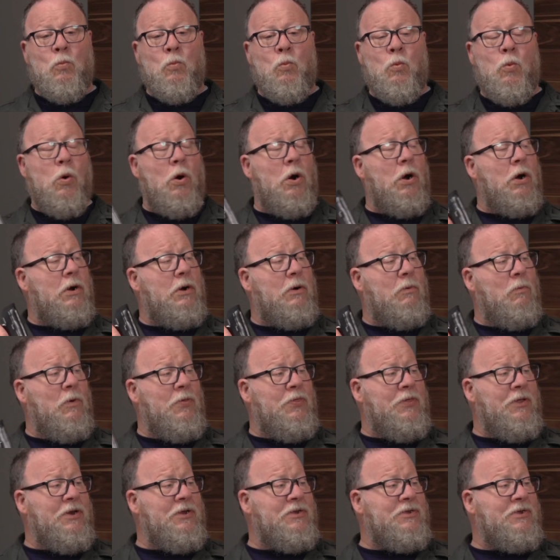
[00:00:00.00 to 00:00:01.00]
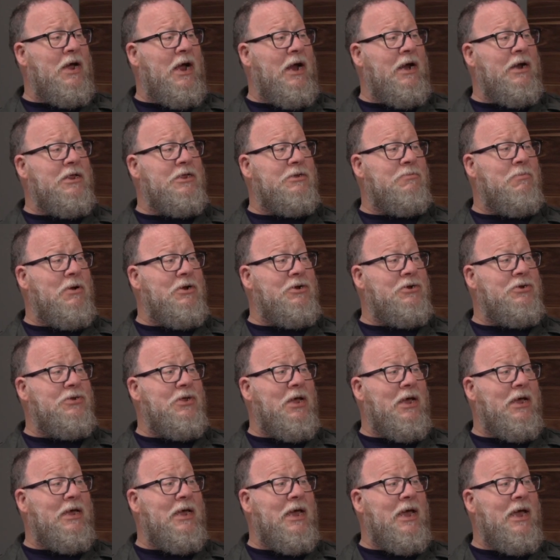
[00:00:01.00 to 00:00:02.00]
work with the design as much as
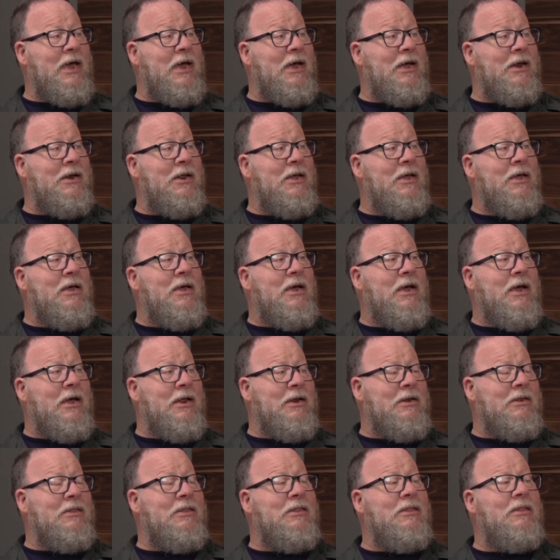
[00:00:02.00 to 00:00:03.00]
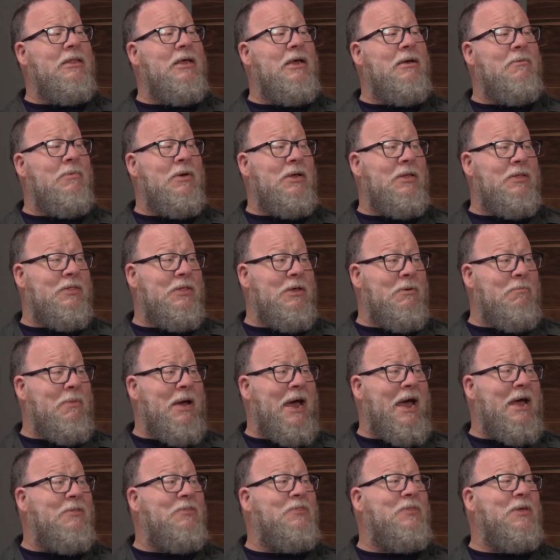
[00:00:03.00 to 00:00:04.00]
I can and limit the
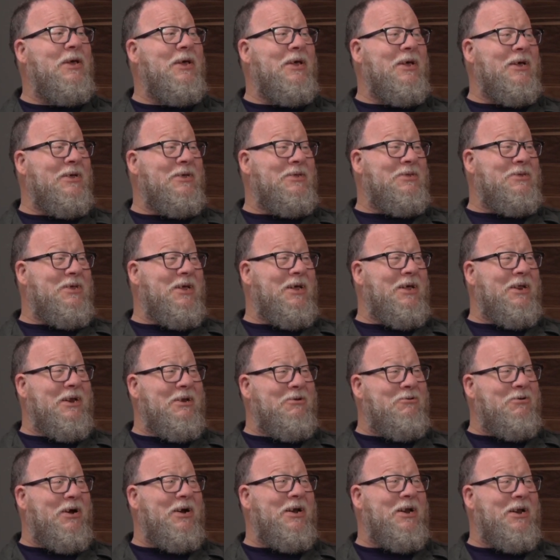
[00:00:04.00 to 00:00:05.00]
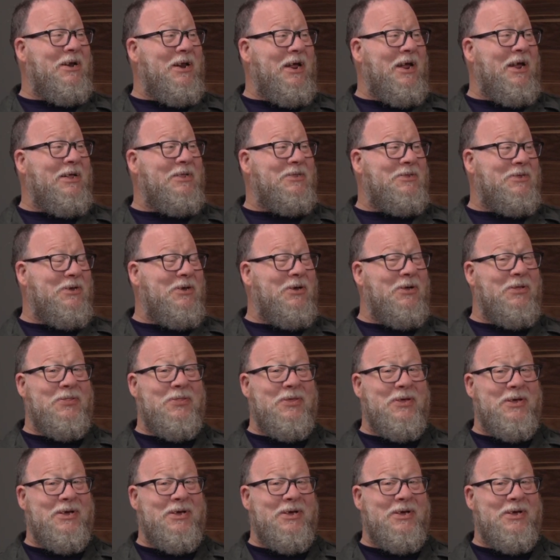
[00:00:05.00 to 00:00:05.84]
bad things and try to enhance the good things.